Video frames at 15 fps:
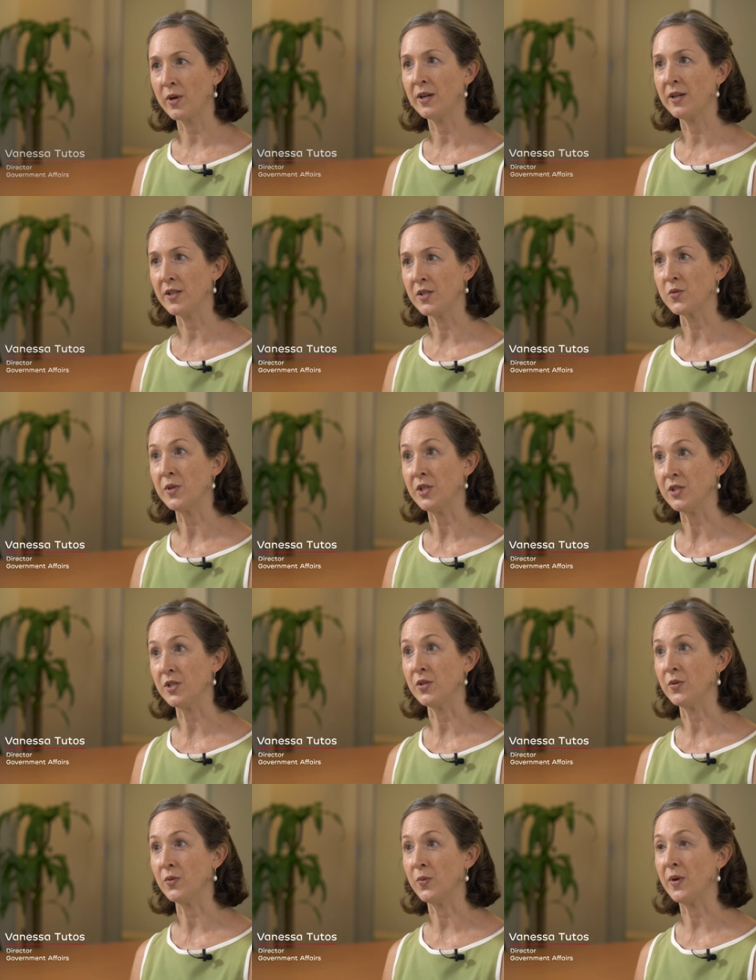what it is we
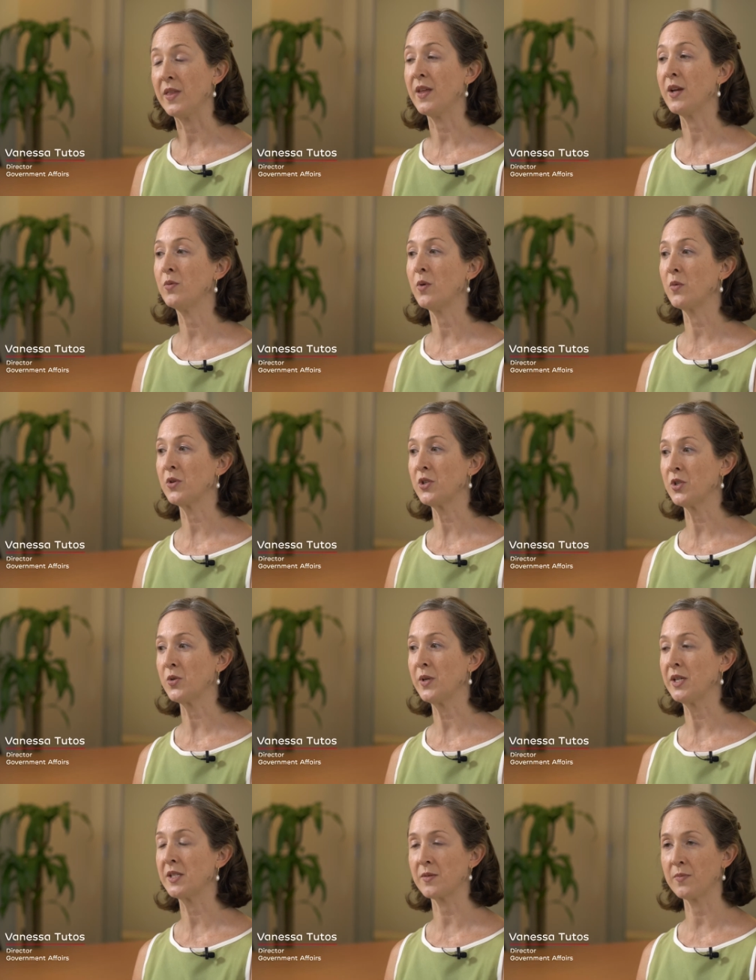do. We think what we're
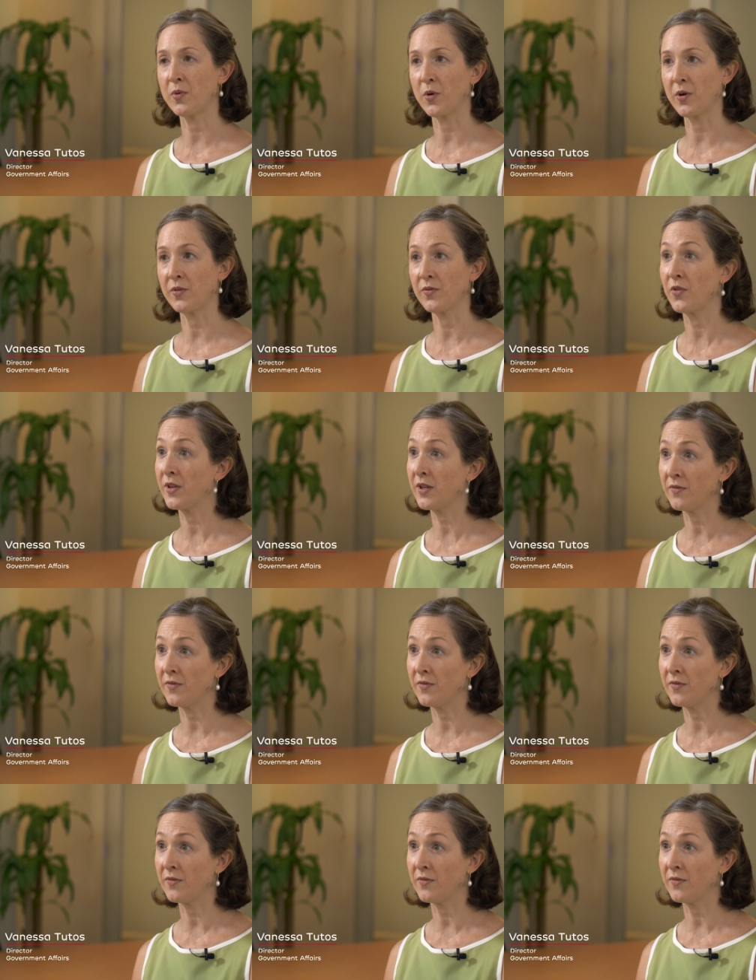doing is important for the